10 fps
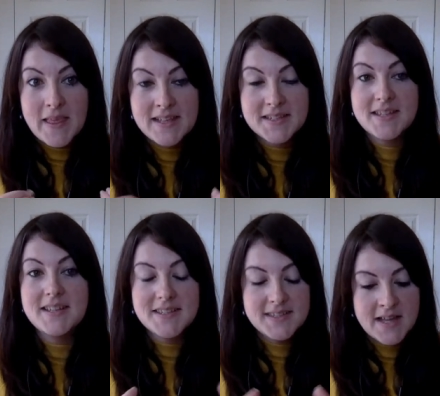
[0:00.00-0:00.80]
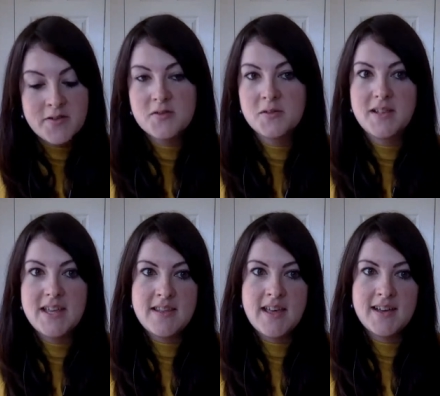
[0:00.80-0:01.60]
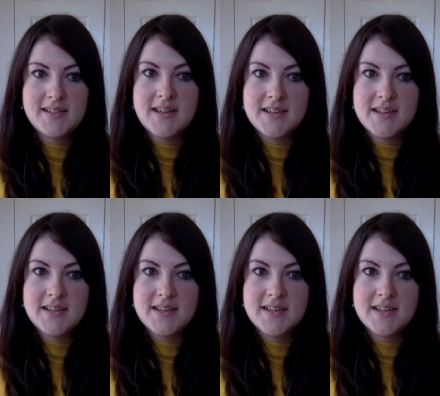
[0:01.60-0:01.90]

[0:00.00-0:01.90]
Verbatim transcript: is central in that,